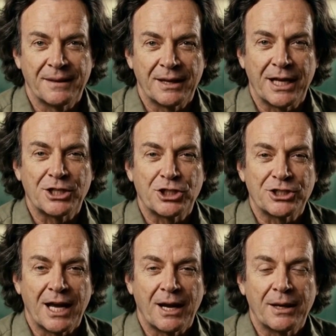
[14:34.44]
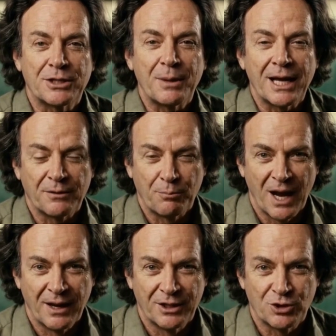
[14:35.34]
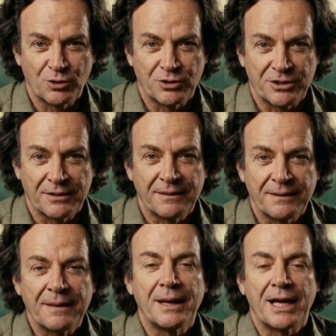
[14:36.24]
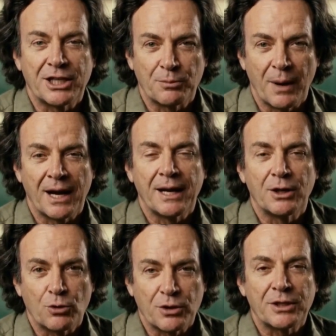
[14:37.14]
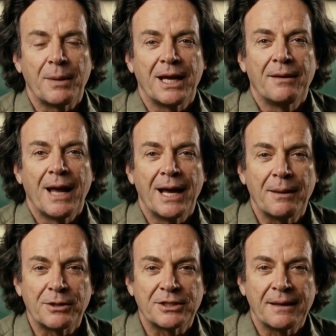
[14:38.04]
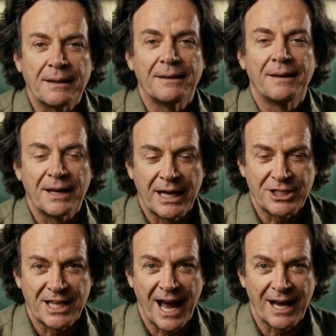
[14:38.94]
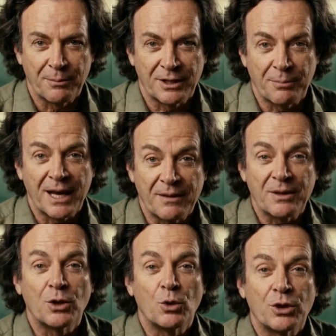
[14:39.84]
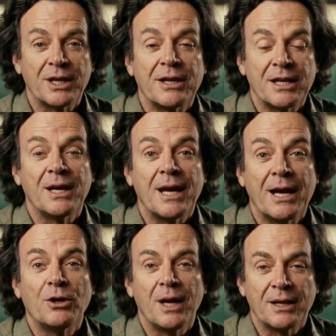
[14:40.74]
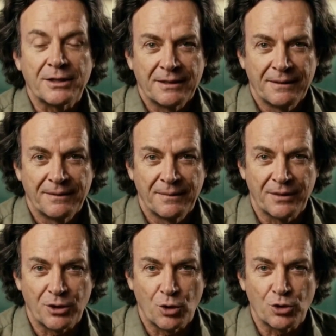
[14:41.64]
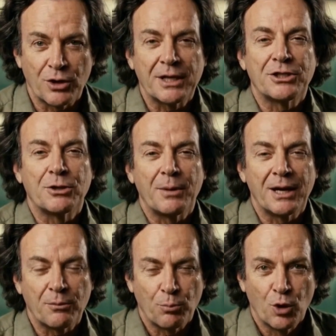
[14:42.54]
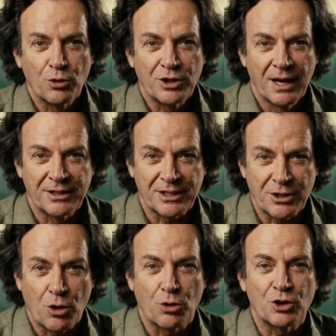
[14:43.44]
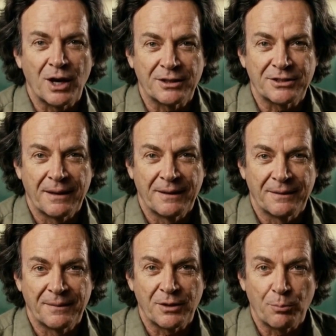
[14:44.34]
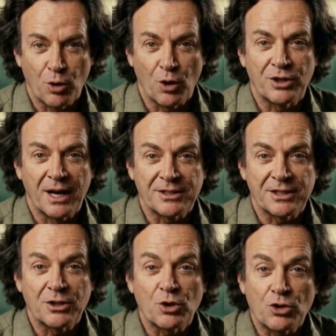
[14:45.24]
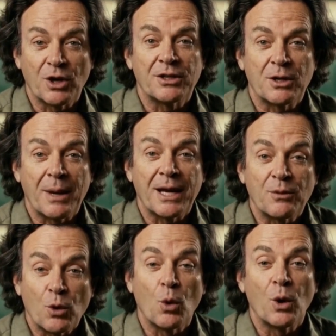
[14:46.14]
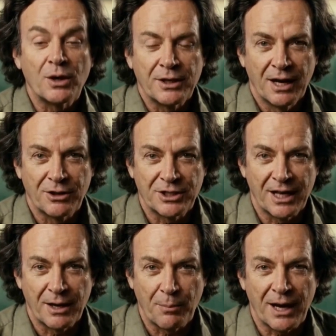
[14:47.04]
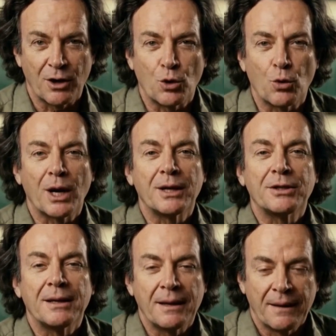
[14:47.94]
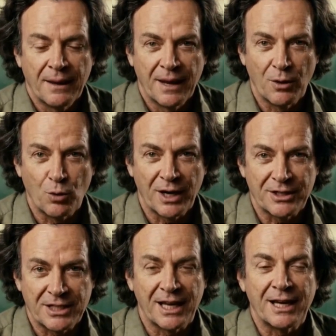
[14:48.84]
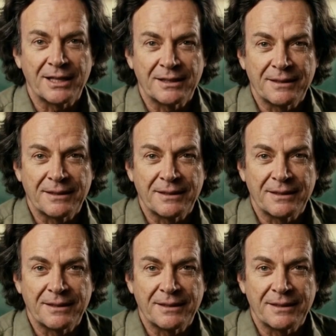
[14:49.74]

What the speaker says: Each cell is made of molecules. Each molecule is made of atoms. Each atom is made of a nucleus and electrons. The nucleus is made of protons and neutrons. The protons and neutrons are made of quarks held together by gluons. And where does it end?